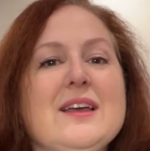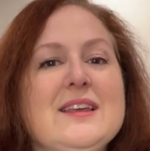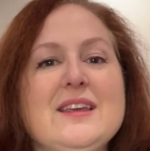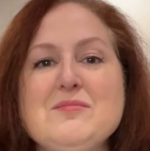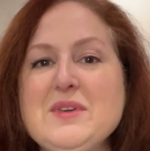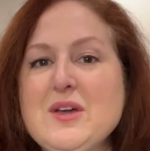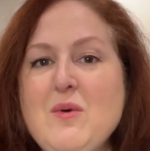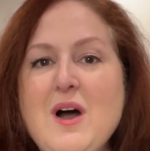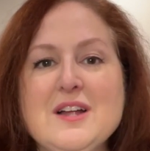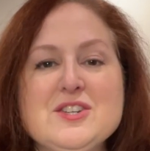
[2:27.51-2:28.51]
Give me a
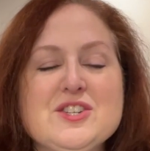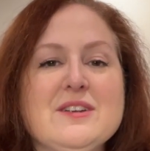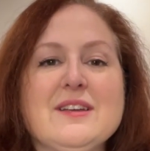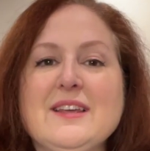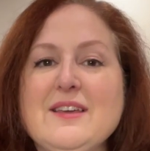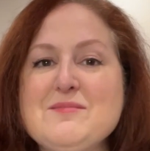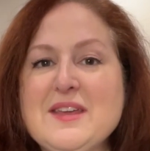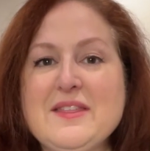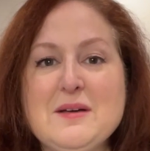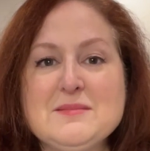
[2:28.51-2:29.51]
watch. Give me
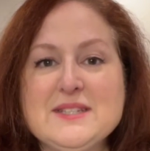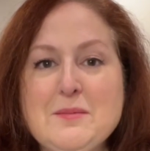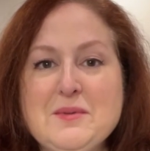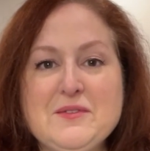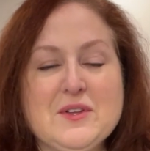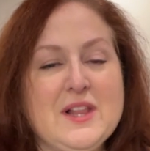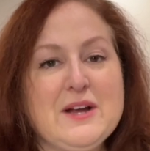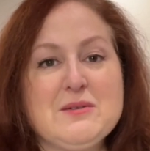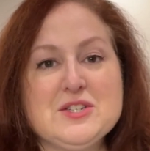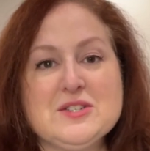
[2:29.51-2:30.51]
a thumbs up if you
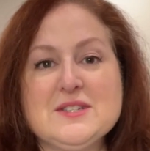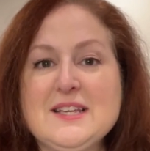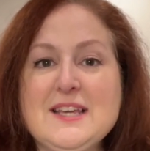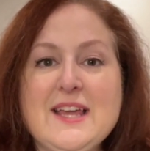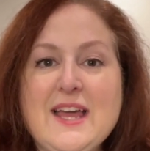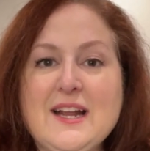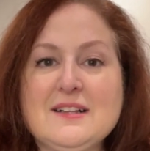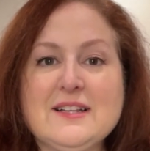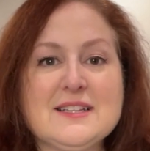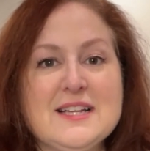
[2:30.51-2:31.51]
like what you see, and
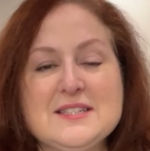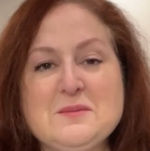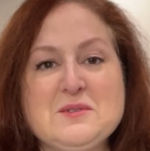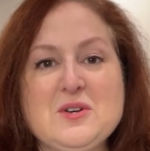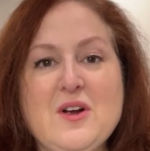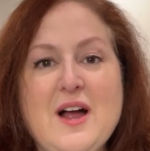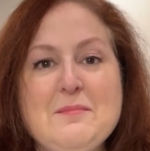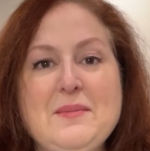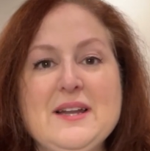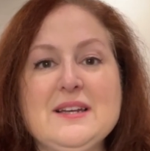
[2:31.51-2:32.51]
click that
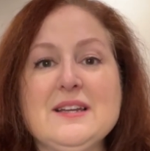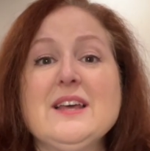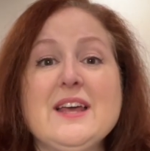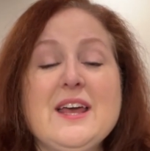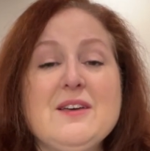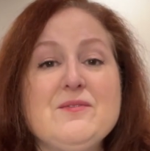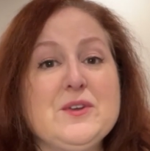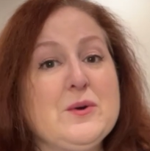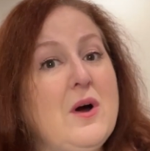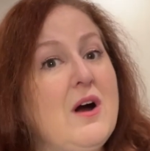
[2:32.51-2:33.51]
subscribe button if
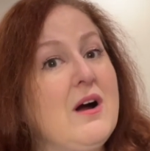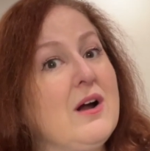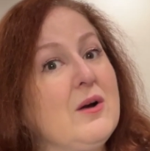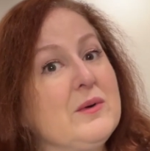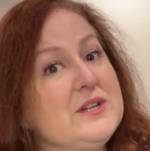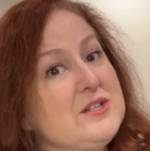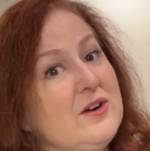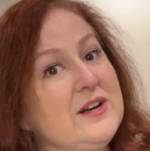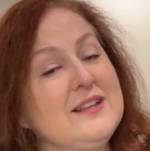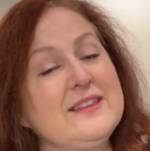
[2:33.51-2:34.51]
you are
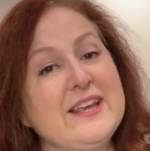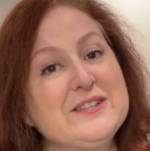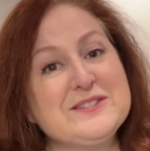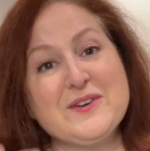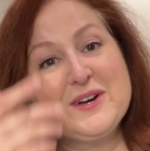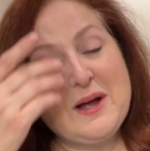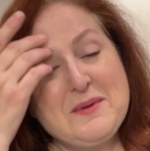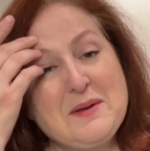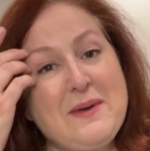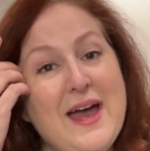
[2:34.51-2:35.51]
returning. Thanks for
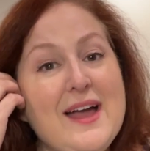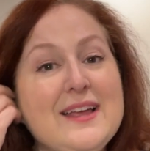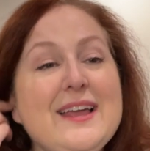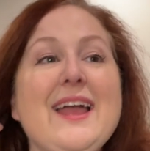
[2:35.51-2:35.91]
coming back.